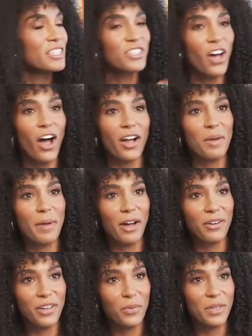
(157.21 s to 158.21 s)
talk
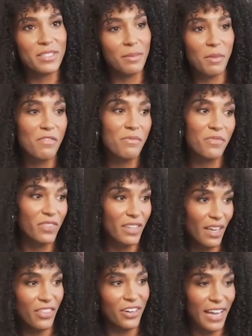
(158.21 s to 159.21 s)
about it with some of
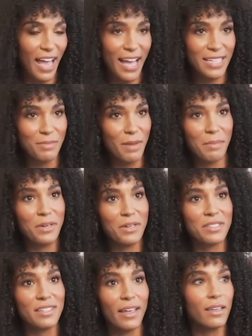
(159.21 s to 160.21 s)
the other cast
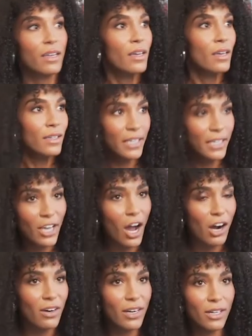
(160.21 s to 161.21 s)
members like
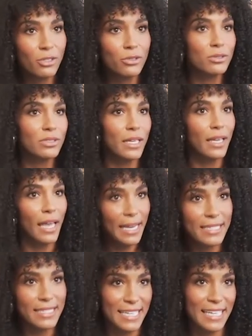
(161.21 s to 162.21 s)
Chiara who's like
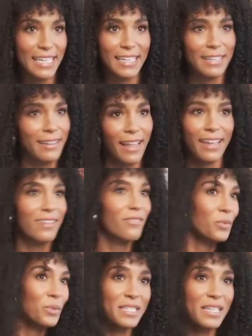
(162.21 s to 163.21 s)
18 and like
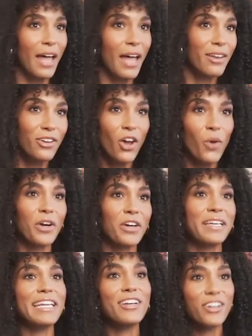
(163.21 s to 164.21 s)
was not nowhere
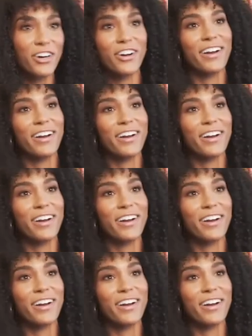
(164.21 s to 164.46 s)
near